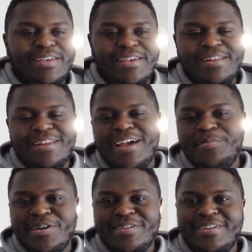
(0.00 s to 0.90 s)
hit the like
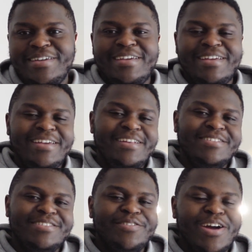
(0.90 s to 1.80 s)
button, hit the
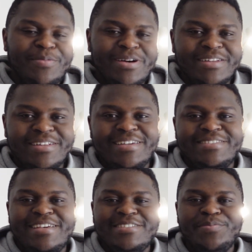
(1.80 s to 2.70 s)
subscribe button. It
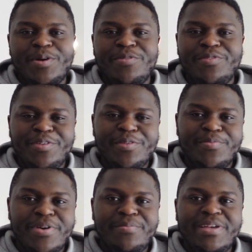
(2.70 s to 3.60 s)
takes a moment for you,
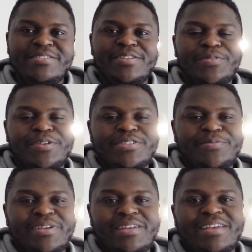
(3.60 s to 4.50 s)
but it means the world to
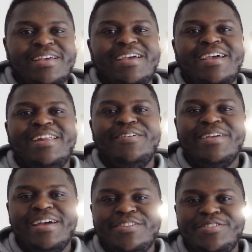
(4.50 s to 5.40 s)
me. And I'll
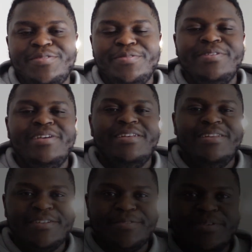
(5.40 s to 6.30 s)
catch you in the next